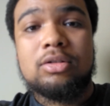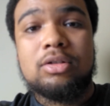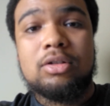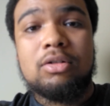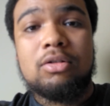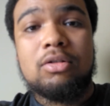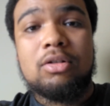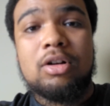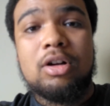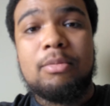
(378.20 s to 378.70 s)

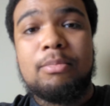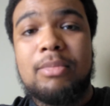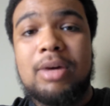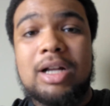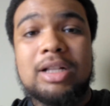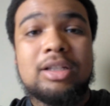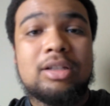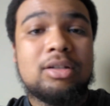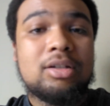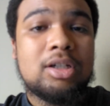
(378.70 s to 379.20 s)
So uh, I'm
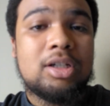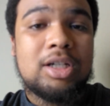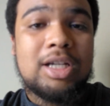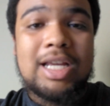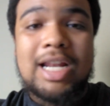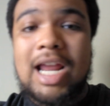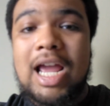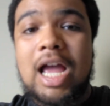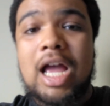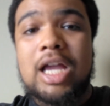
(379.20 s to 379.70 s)
about to
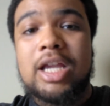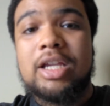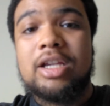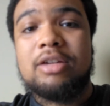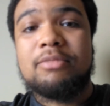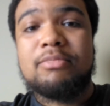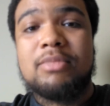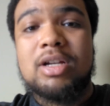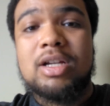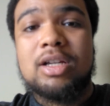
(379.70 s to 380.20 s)
get out of
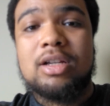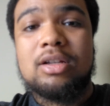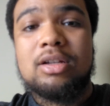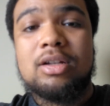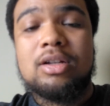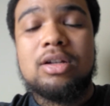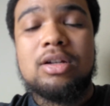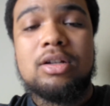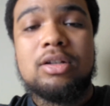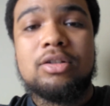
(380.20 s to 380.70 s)
here, man.
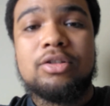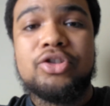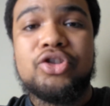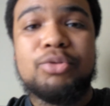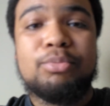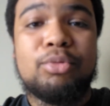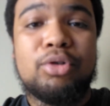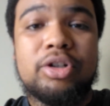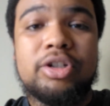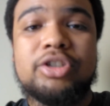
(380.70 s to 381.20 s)

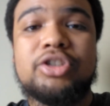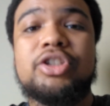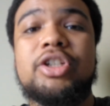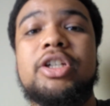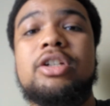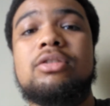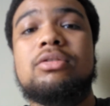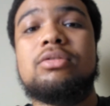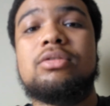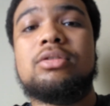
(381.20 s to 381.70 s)
It's your boy
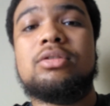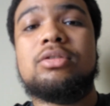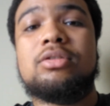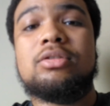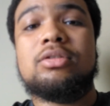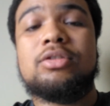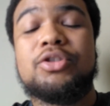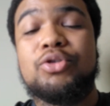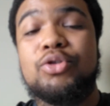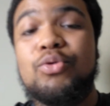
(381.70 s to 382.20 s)
Najita.
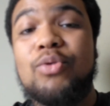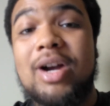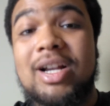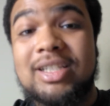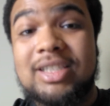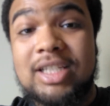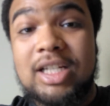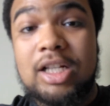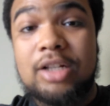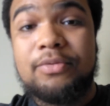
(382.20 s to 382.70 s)

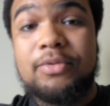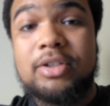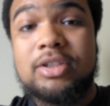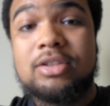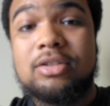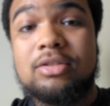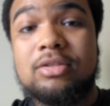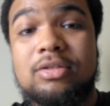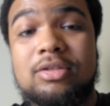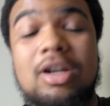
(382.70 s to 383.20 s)
Streetwise
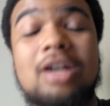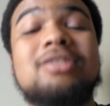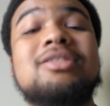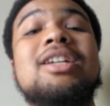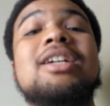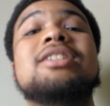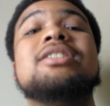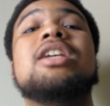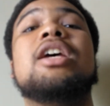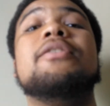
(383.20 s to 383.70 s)
Tellyvision. Y'all
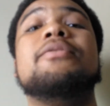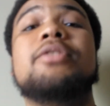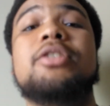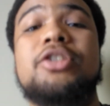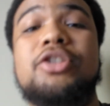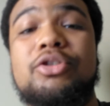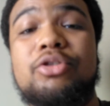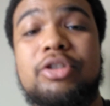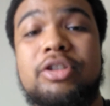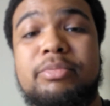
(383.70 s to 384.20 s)
stay safe in
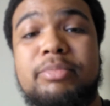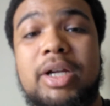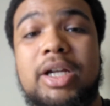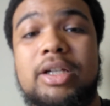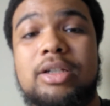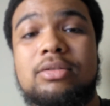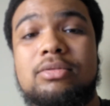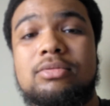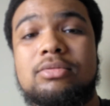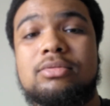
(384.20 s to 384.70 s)
these streets,
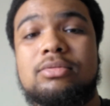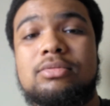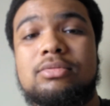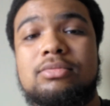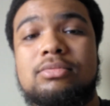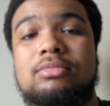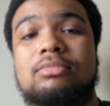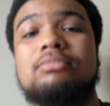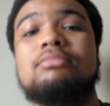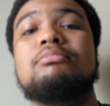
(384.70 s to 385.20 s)
man.
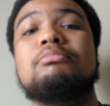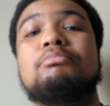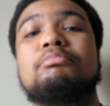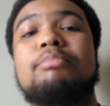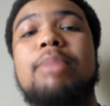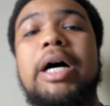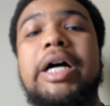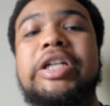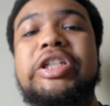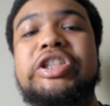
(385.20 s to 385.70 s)

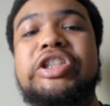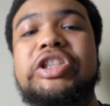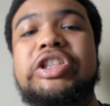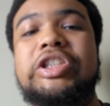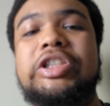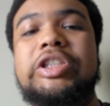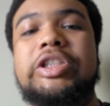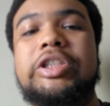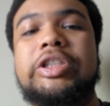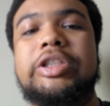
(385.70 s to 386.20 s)

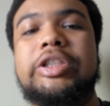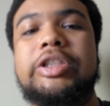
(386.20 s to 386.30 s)
Peace.